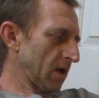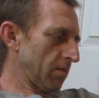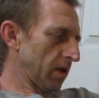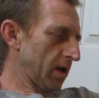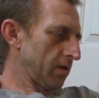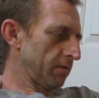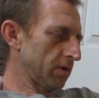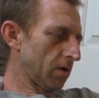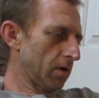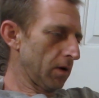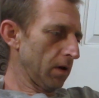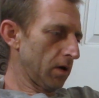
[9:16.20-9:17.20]
Plaintiffs
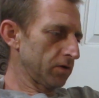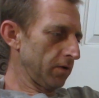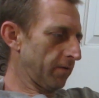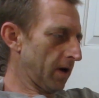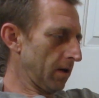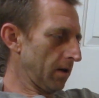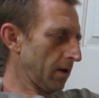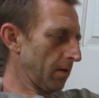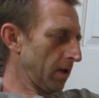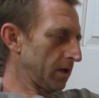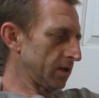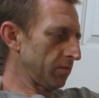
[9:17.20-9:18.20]
are lawsuit filers.
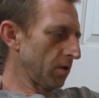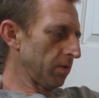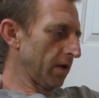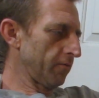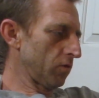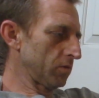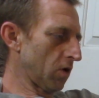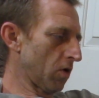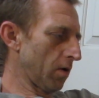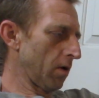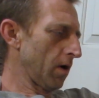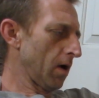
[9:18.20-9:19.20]
Simple complaint forms
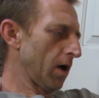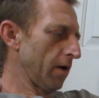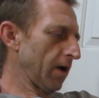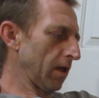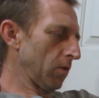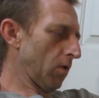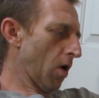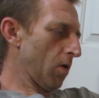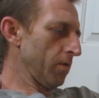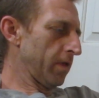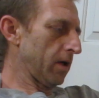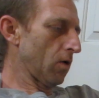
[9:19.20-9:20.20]
are available
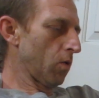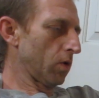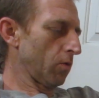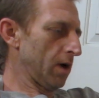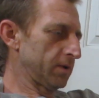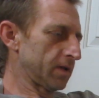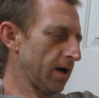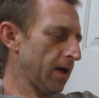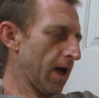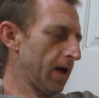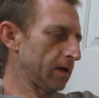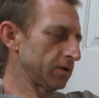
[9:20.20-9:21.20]
on the court website
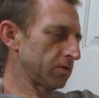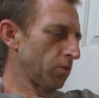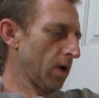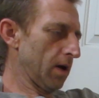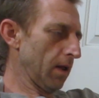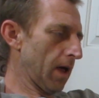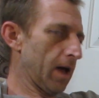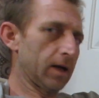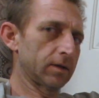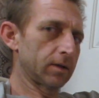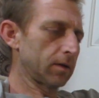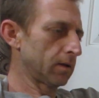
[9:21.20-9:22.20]
as well
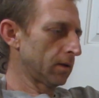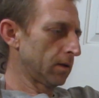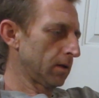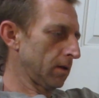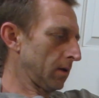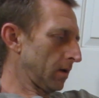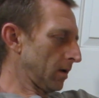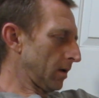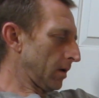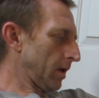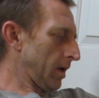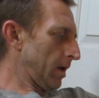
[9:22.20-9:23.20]
as
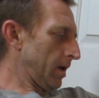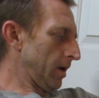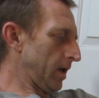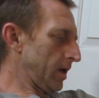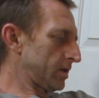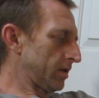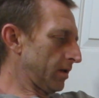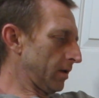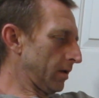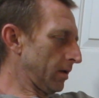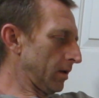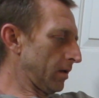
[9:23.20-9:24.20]
in each
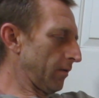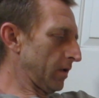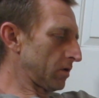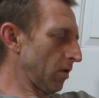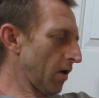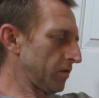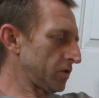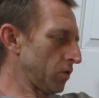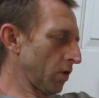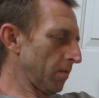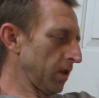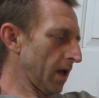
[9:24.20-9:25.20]
divisional office.
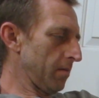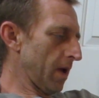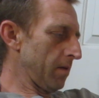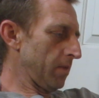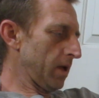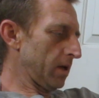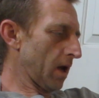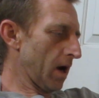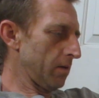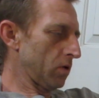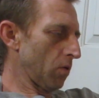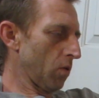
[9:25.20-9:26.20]
Your complaint may be
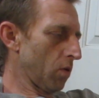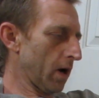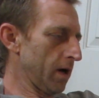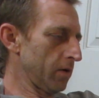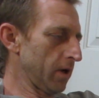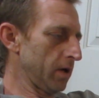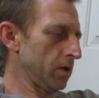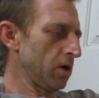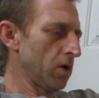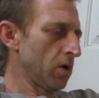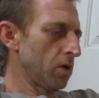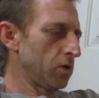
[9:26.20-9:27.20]
typed or handwritten.
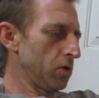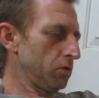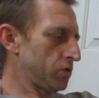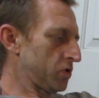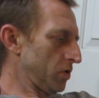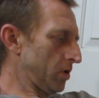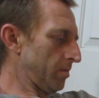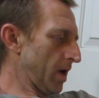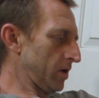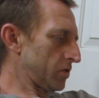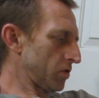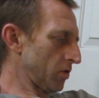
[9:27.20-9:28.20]
You should
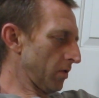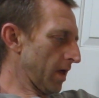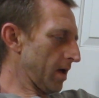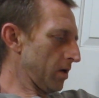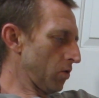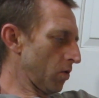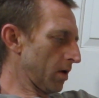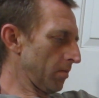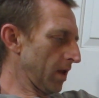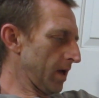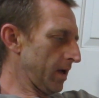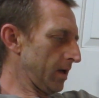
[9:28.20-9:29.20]
make sure that your
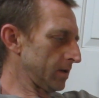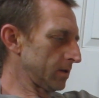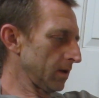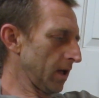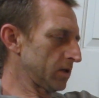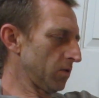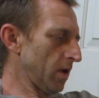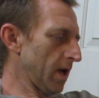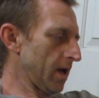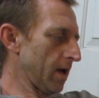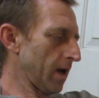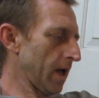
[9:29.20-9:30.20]
complaint is legible
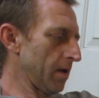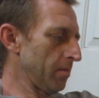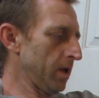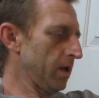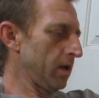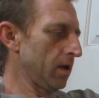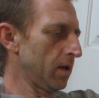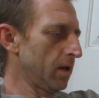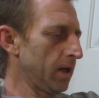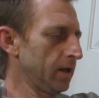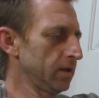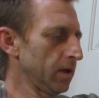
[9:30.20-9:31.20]
and can be
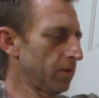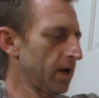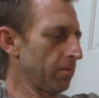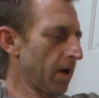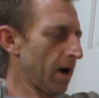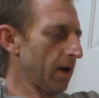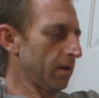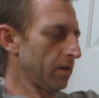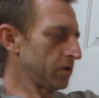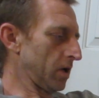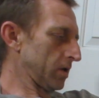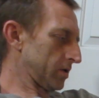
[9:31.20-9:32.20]
easily read by
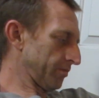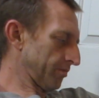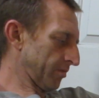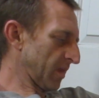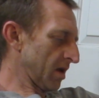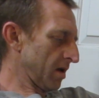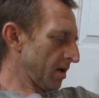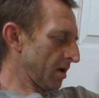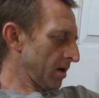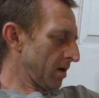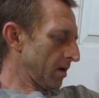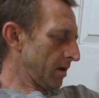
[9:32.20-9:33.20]
the judge.
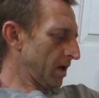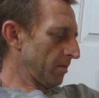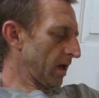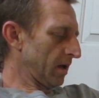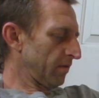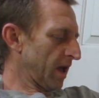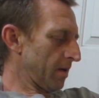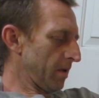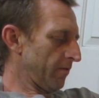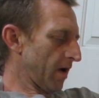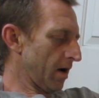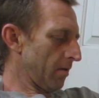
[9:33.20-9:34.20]
The complaint can
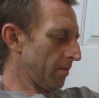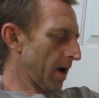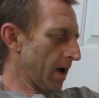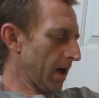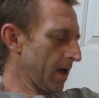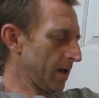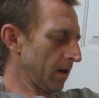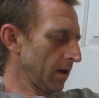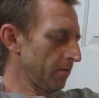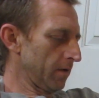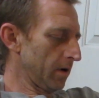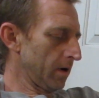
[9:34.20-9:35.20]
be filed by hand,
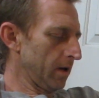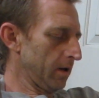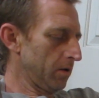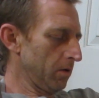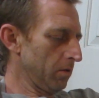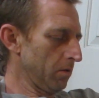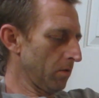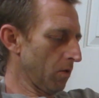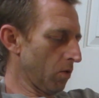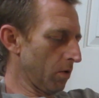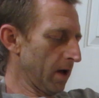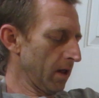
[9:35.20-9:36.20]
delivering it to
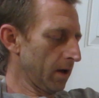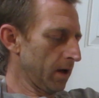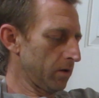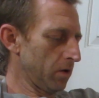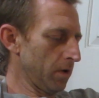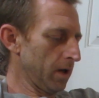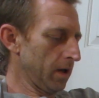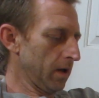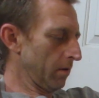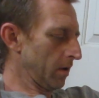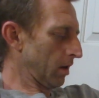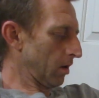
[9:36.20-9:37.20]
or mailing it to any
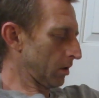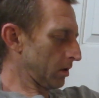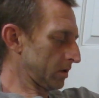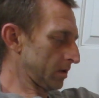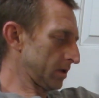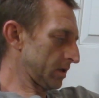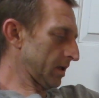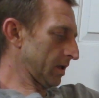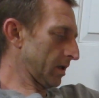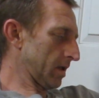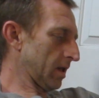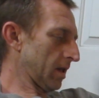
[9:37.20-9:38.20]
of the clerk's
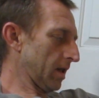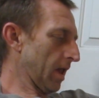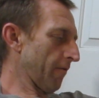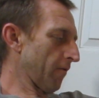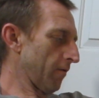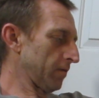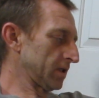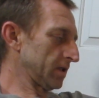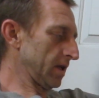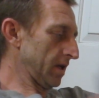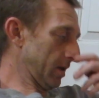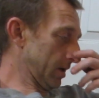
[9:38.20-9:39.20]
staff offices
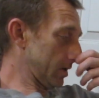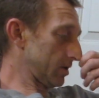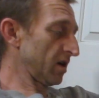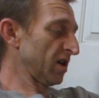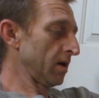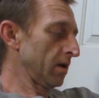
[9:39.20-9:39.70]
in the district.